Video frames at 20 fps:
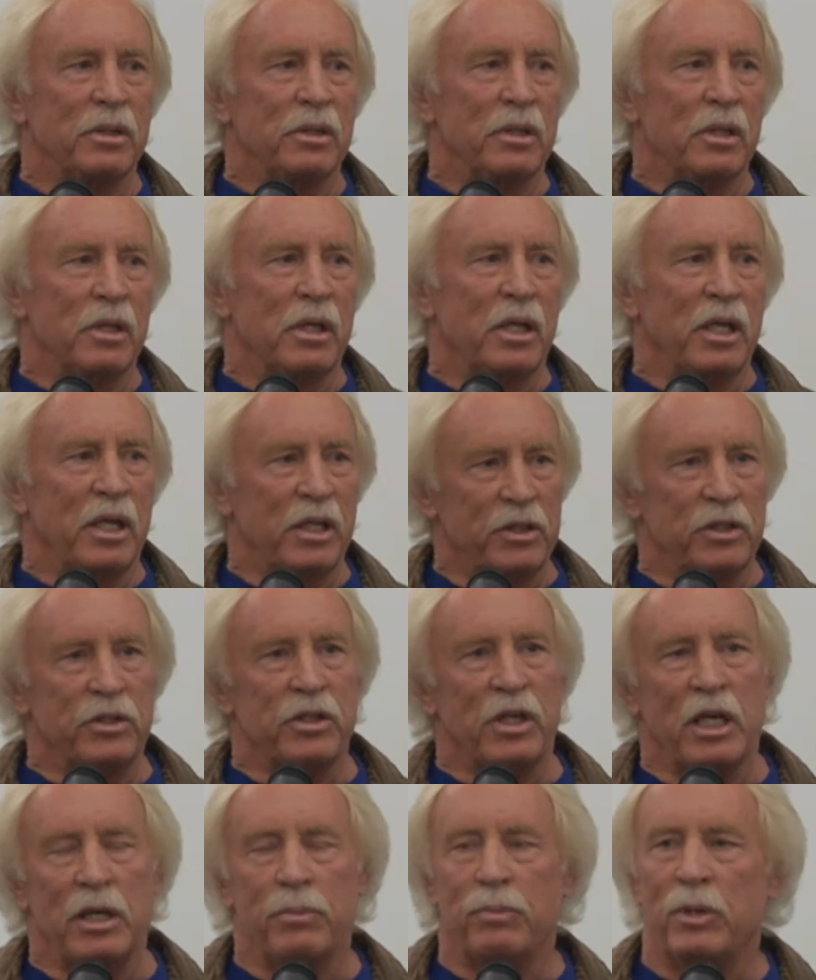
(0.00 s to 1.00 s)
at the
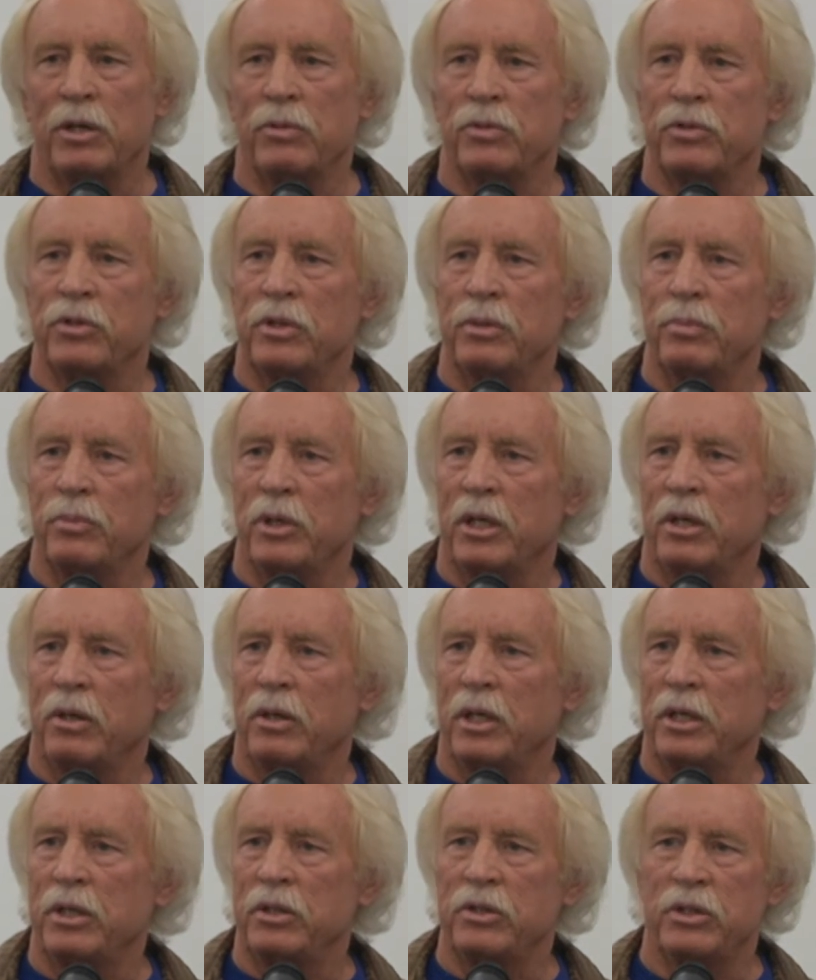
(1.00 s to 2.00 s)
time I was the
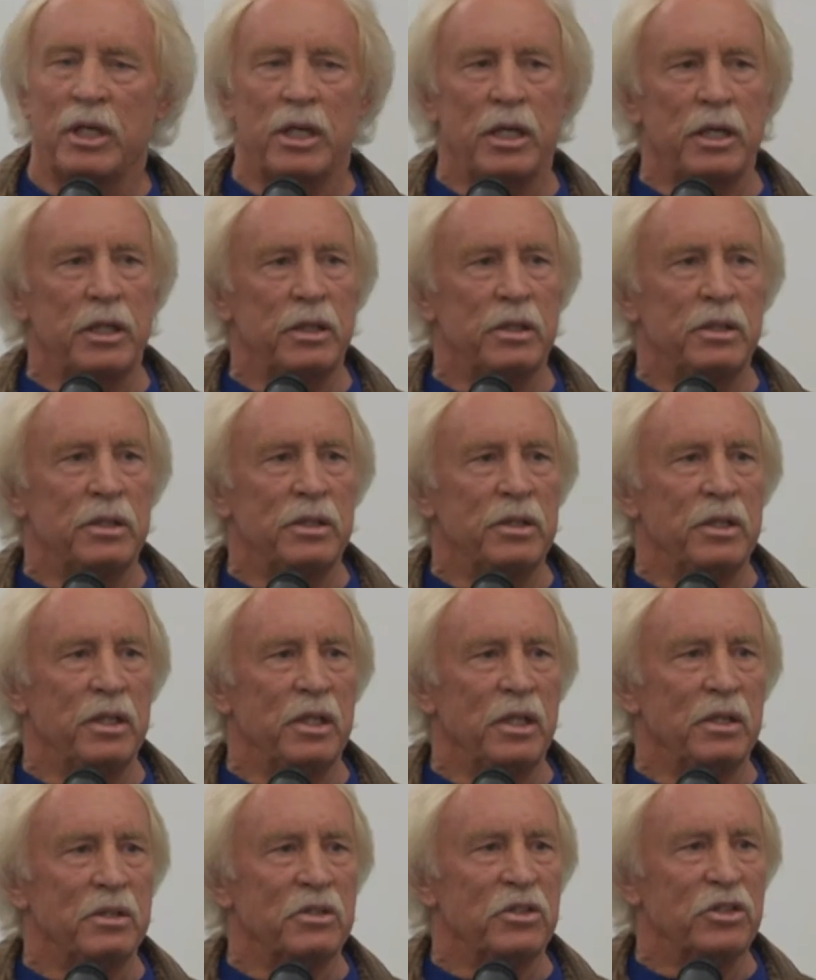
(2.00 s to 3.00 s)
mayor, I decided
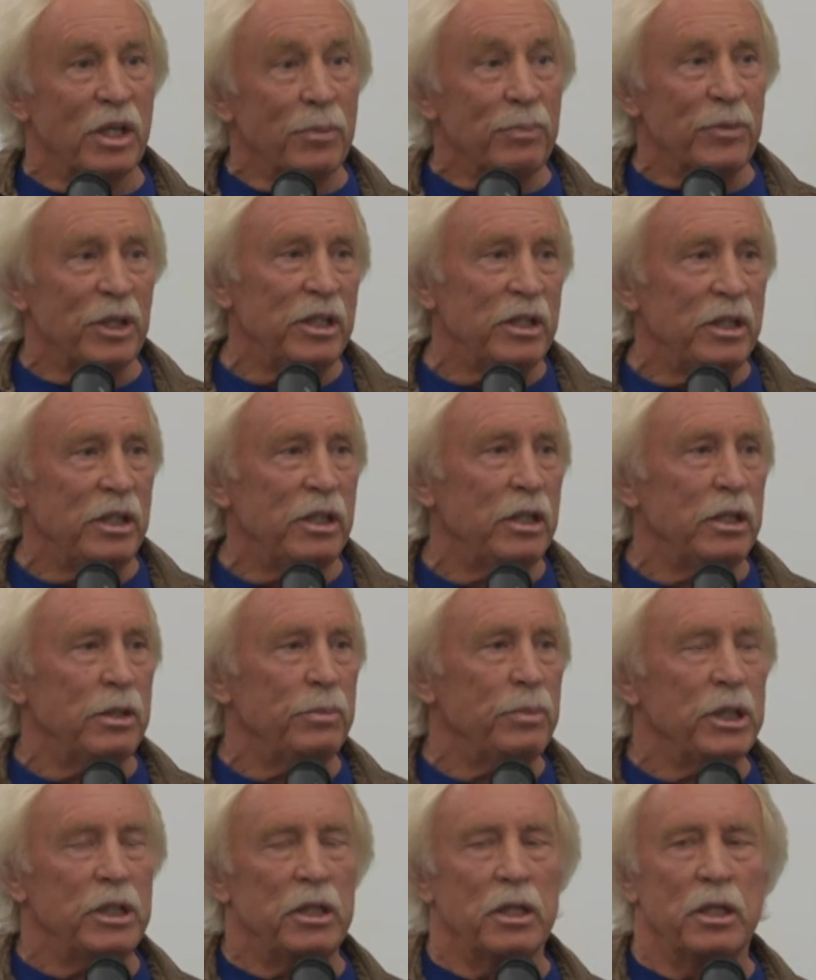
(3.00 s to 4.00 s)
that something needed
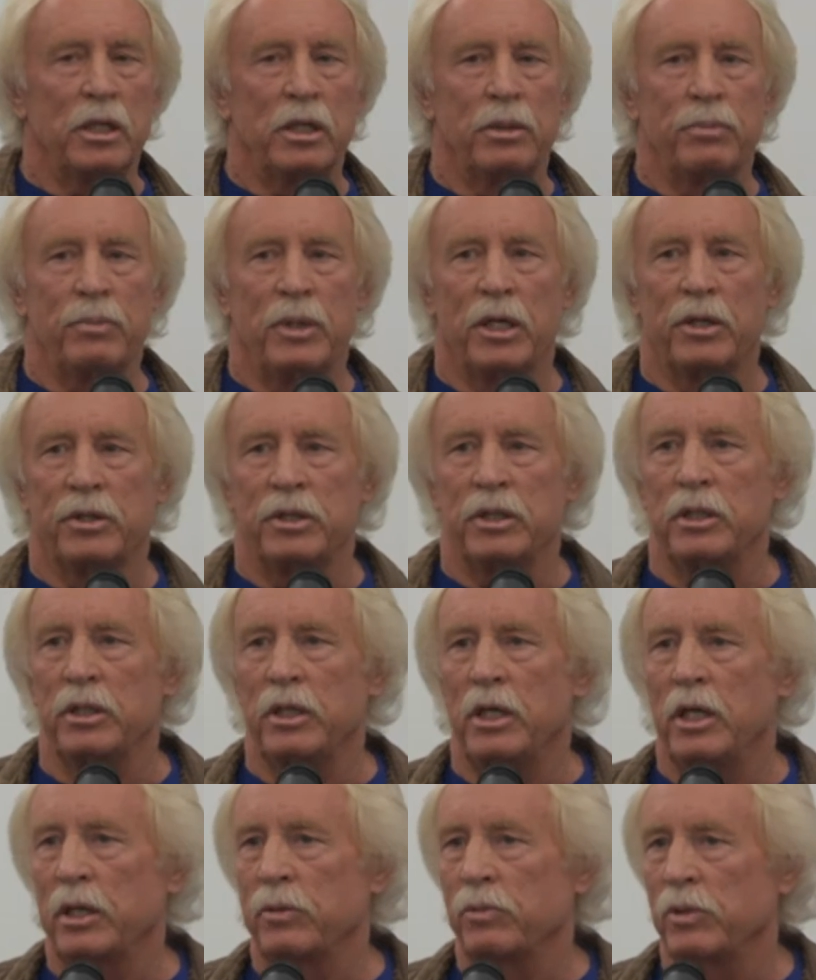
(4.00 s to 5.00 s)
to be done about the
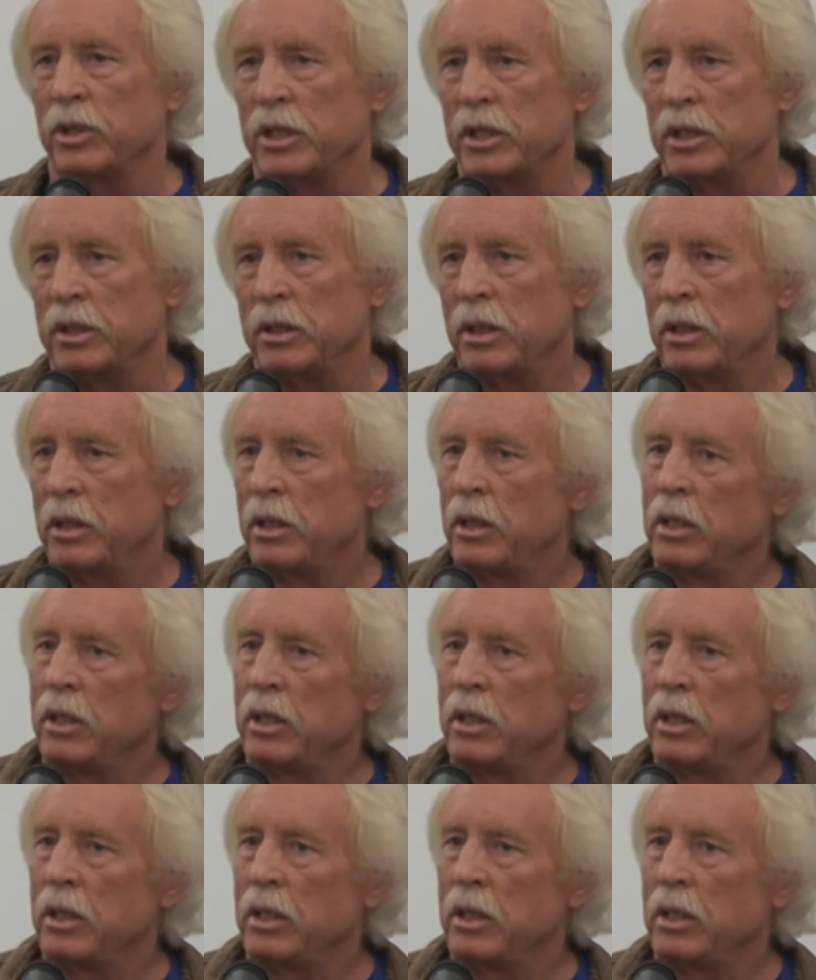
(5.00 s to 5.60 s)
inequity